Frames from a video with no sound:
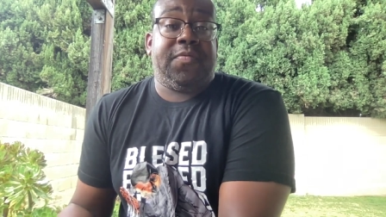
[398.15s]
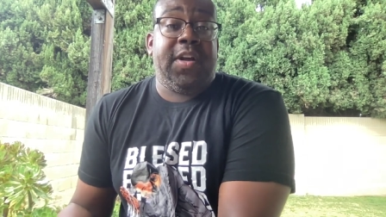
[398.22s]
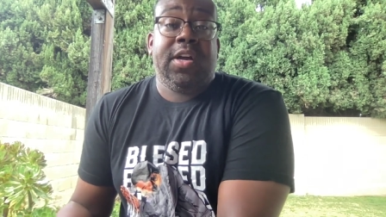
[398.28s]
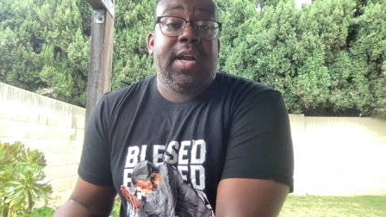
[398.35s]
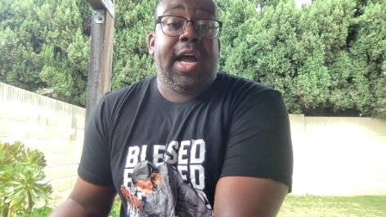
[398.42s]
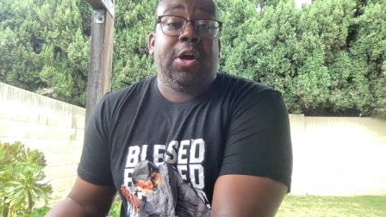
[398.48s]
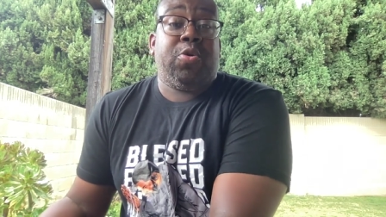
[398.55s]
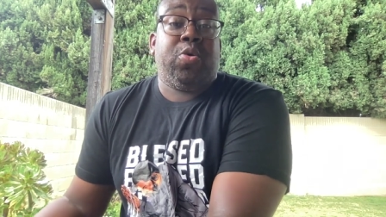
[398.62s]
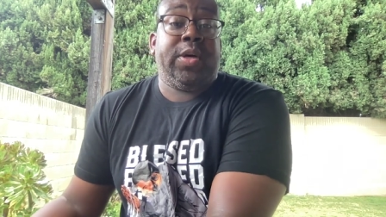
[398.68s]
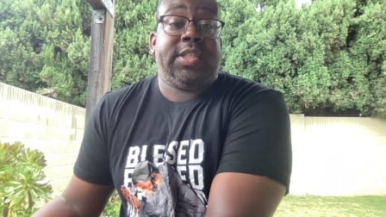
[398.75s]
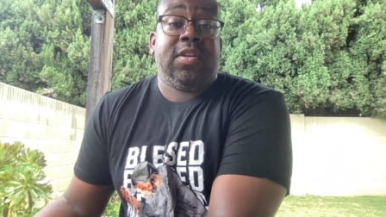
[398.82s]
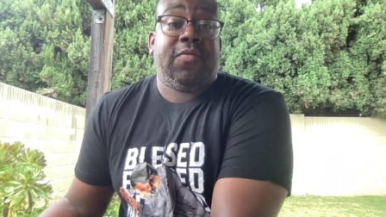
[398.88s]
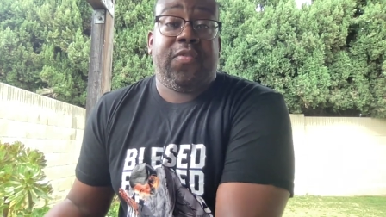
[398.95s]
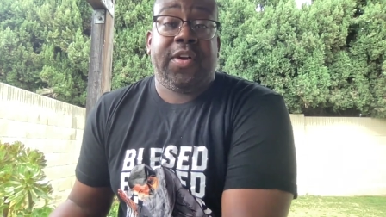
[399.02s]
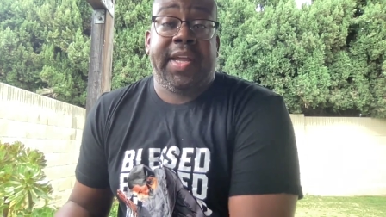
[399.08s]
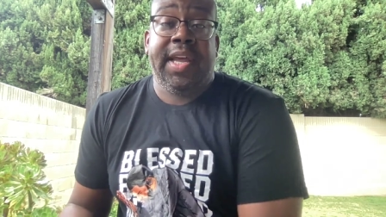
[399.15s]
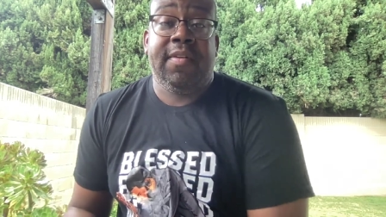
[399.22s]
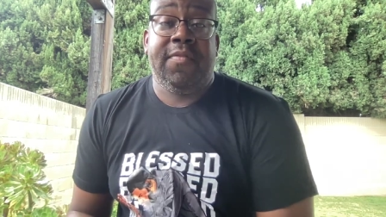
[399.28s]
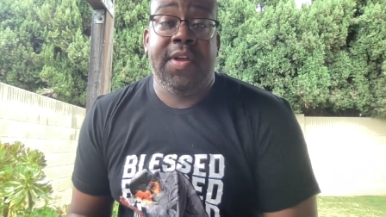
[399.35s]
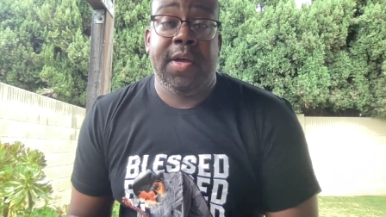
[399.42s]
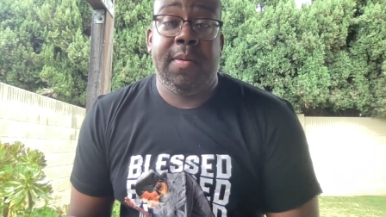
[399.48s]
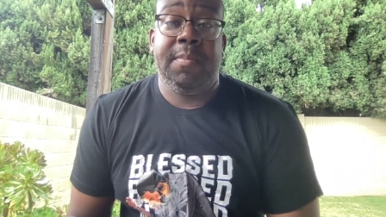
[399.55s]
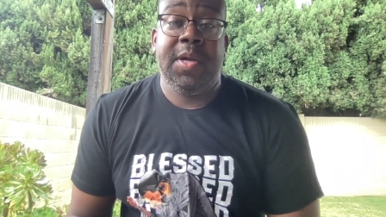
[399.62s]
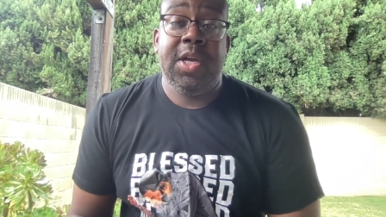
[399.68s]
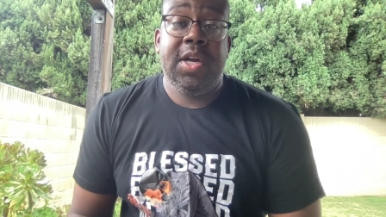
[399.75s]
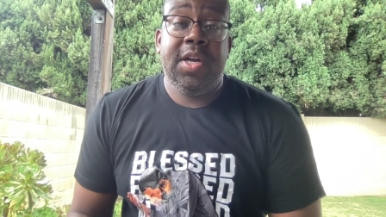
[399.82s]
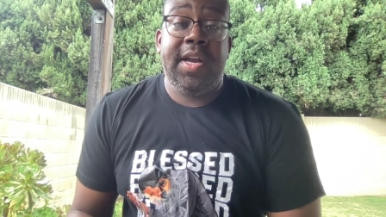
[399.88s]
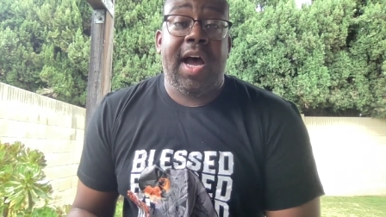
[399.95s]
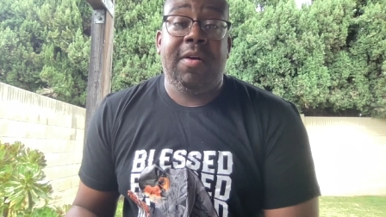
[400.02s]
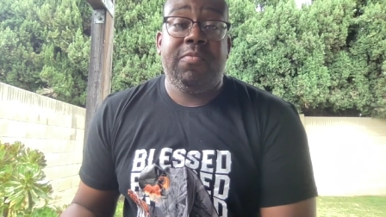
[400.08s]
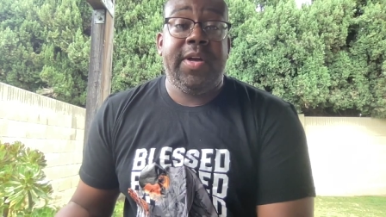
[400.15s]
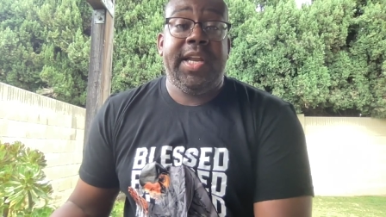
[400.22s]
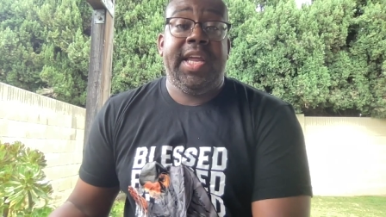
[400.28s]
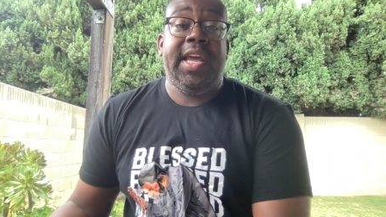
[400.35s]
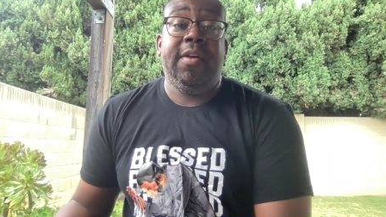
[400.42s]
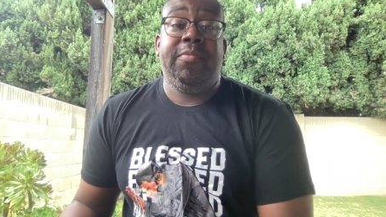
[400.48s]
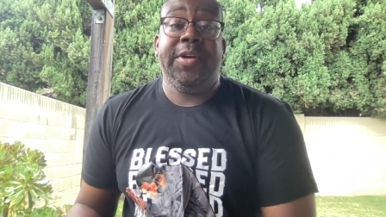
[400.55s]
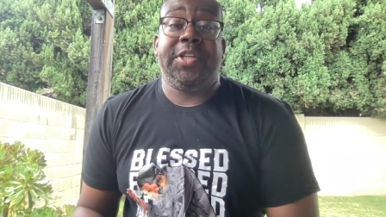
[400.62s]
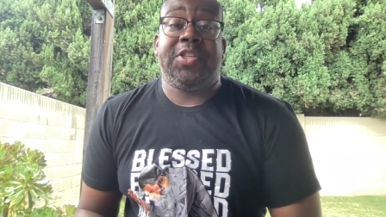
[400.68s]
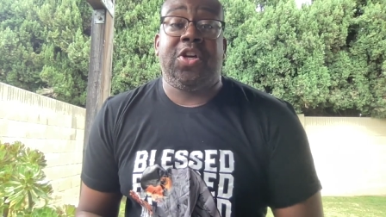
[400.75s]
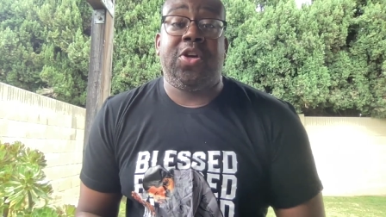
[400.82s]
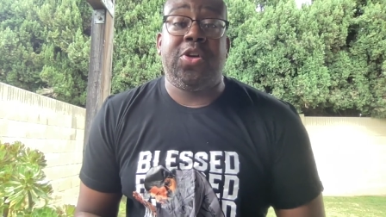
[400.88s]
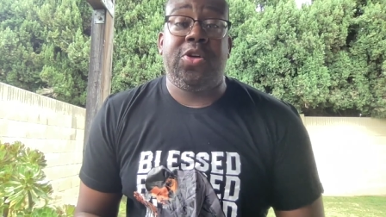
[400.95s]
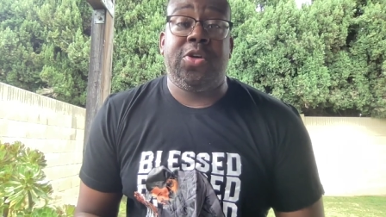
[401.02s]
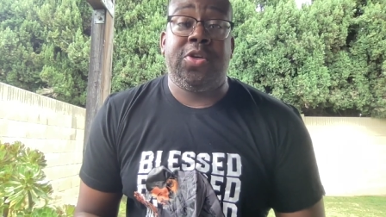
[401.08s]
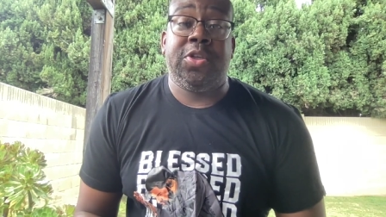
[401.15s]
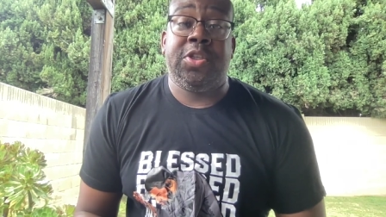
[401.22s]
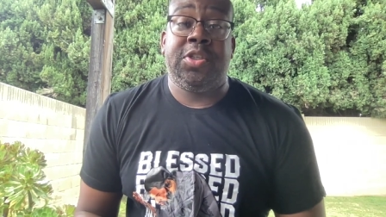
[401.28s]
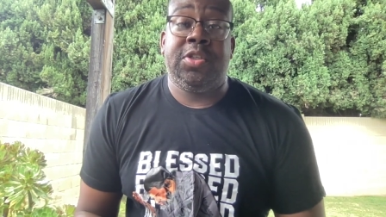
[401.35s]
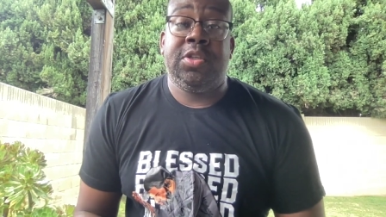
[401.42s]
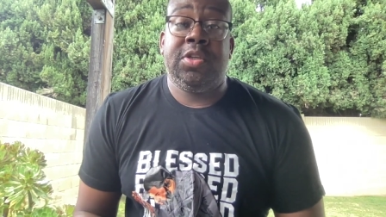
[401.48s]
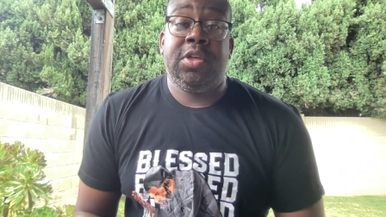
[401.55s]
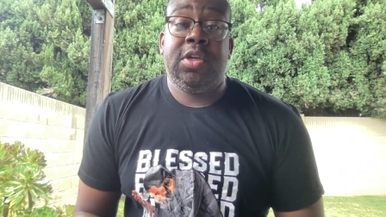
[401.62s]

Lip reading: They're not going to forgive him. Not when he returns,